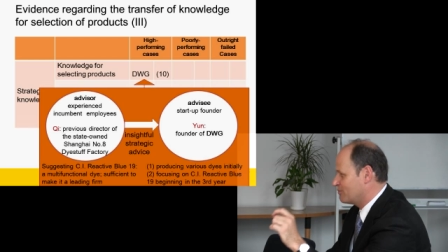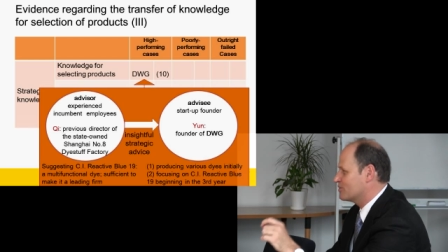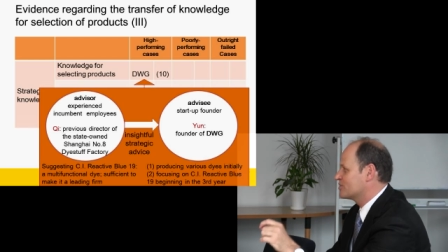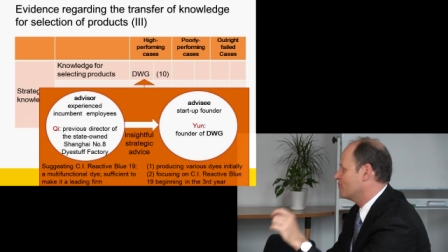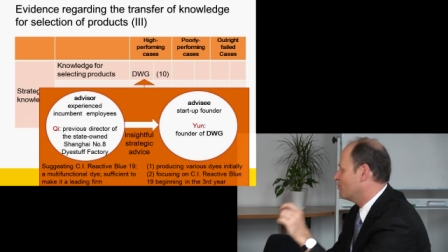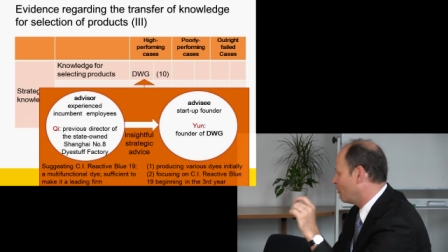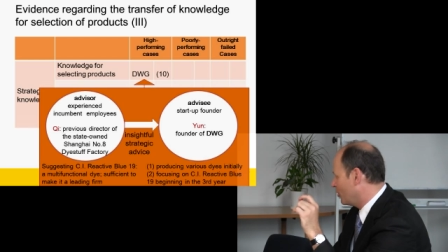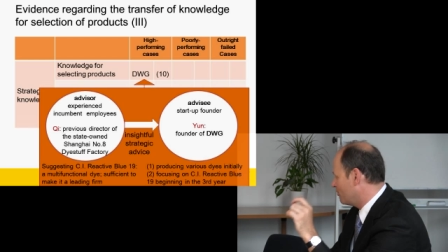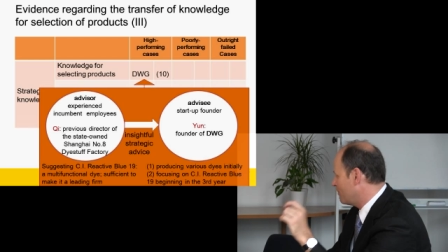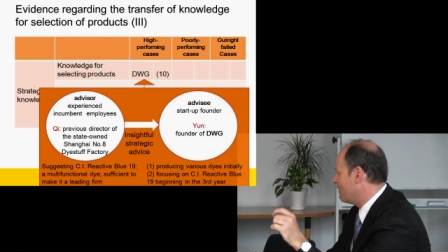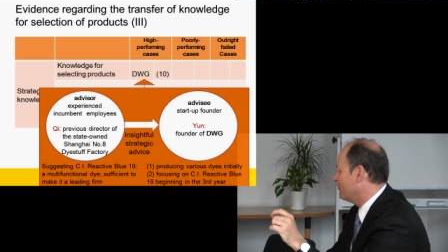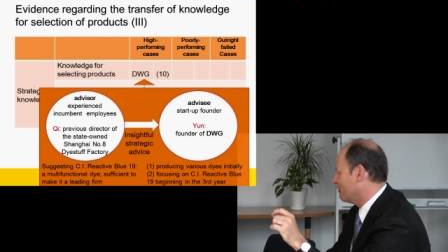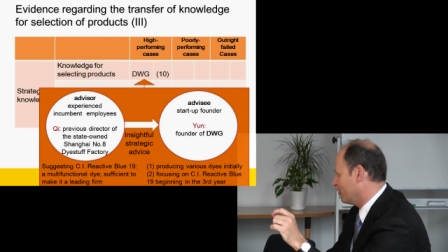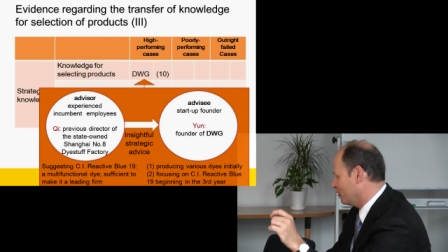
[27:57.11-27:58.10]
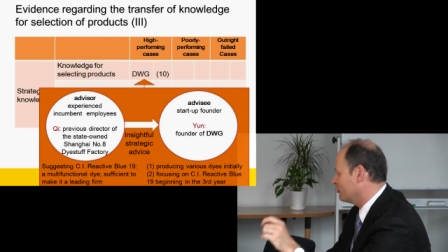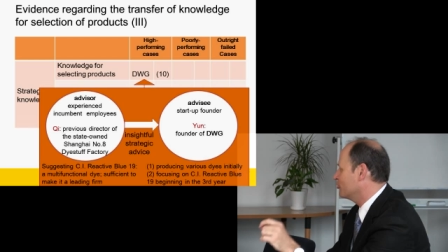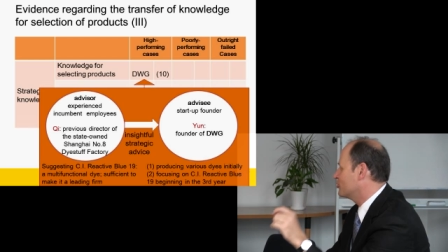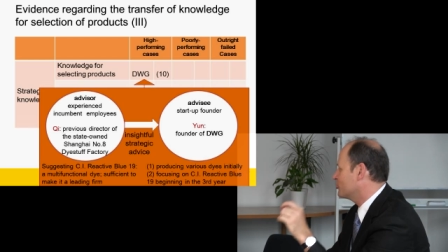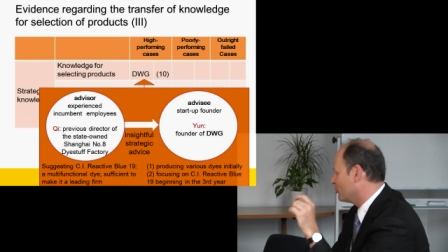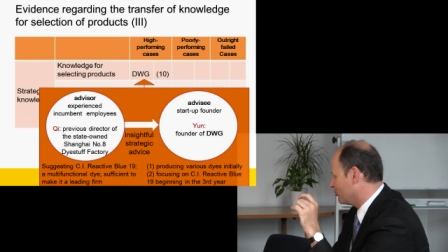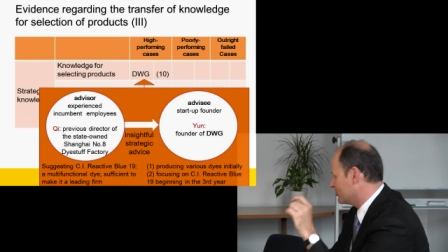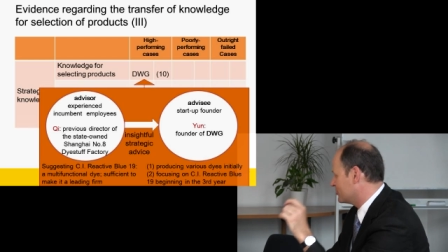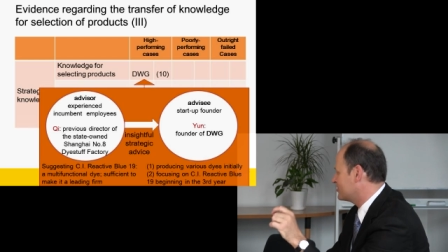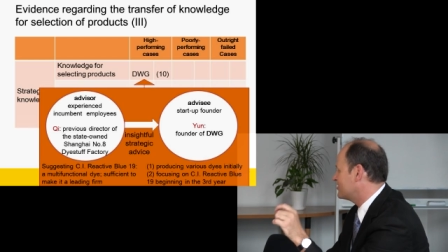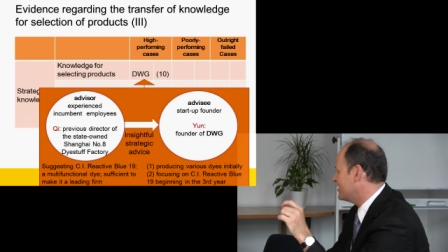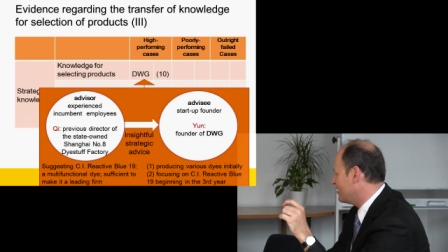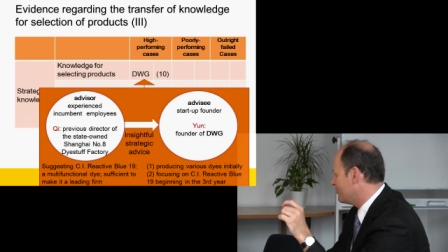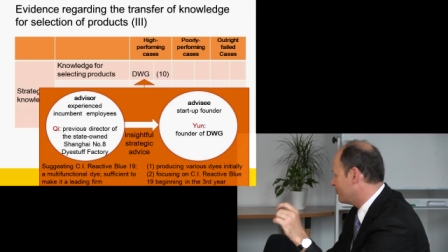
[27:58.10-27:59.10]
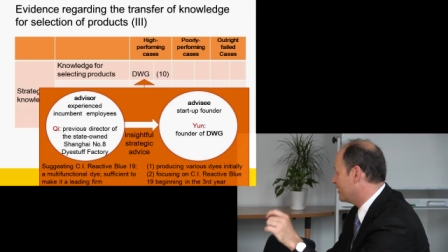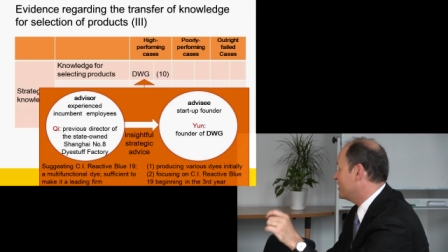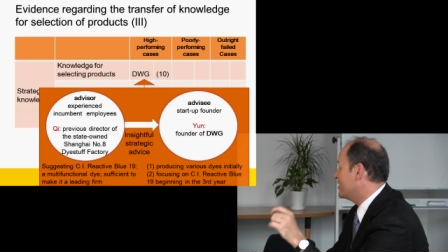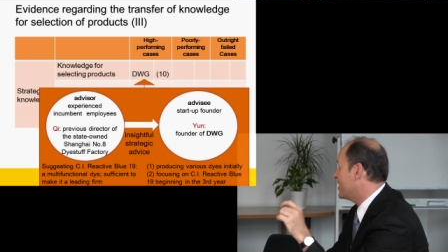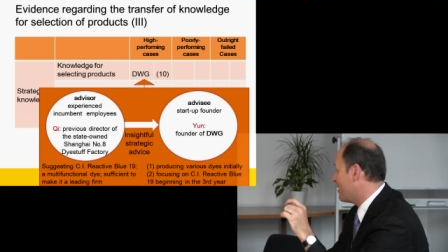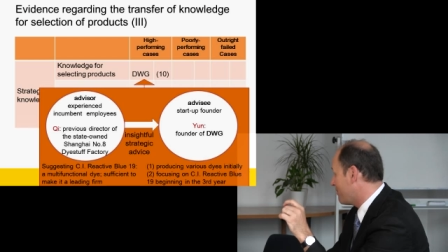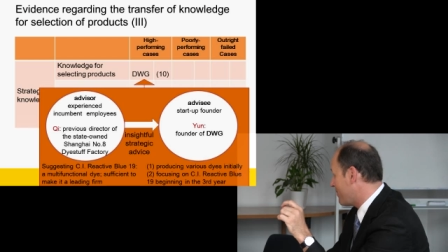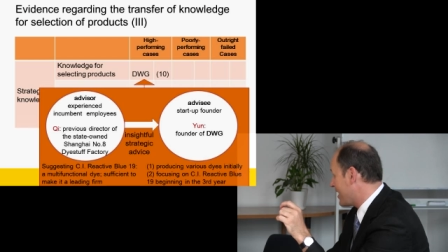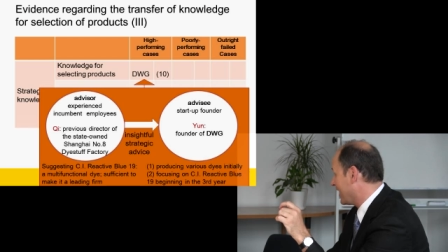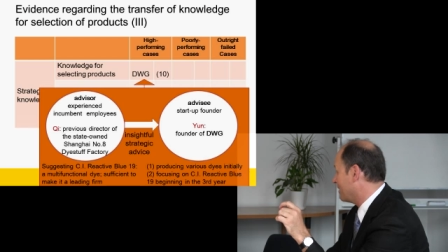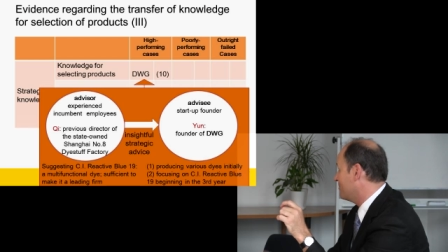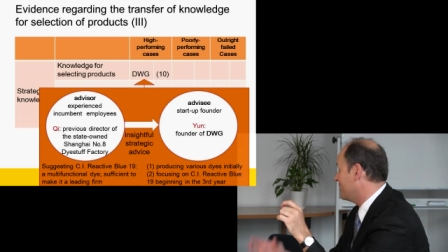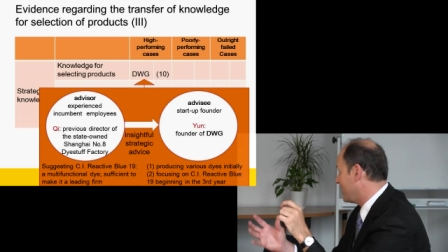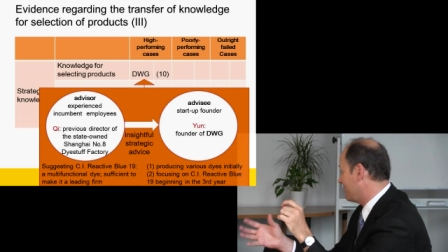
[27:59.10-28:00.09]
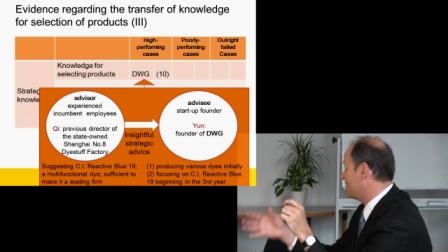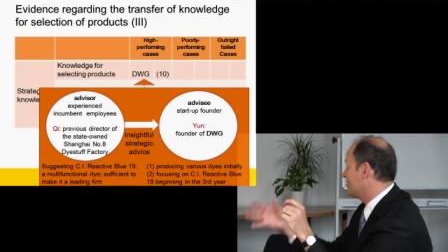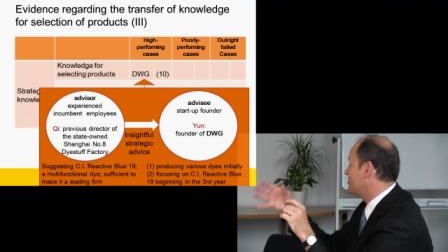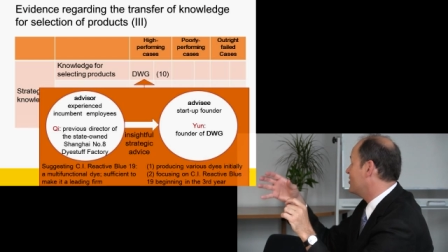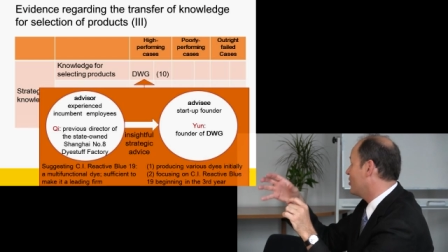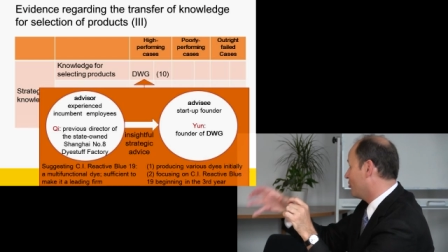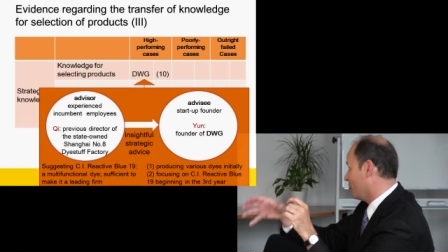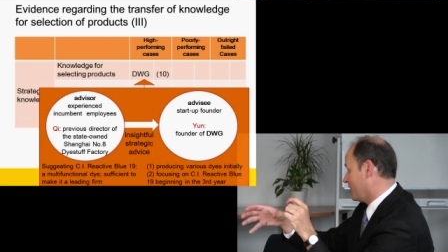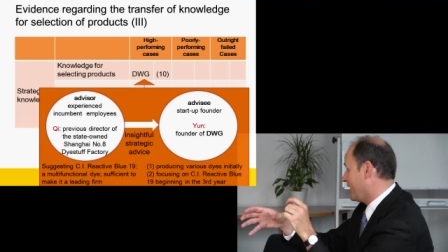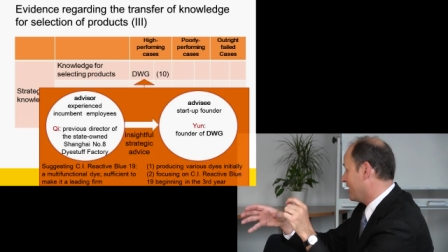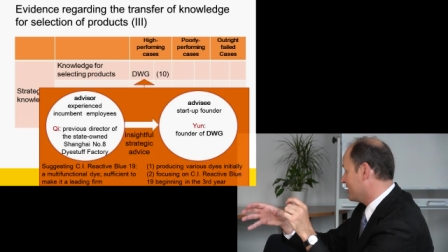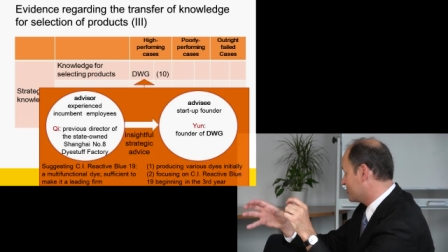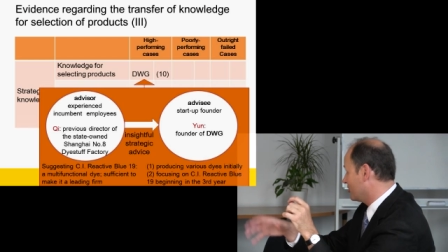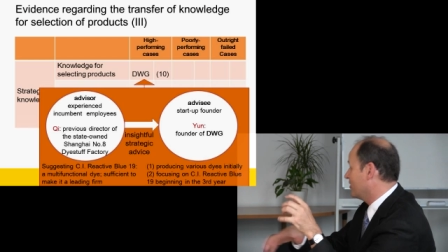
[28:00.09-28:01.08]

It was a board member who told Steve when he came back and became the CEO again.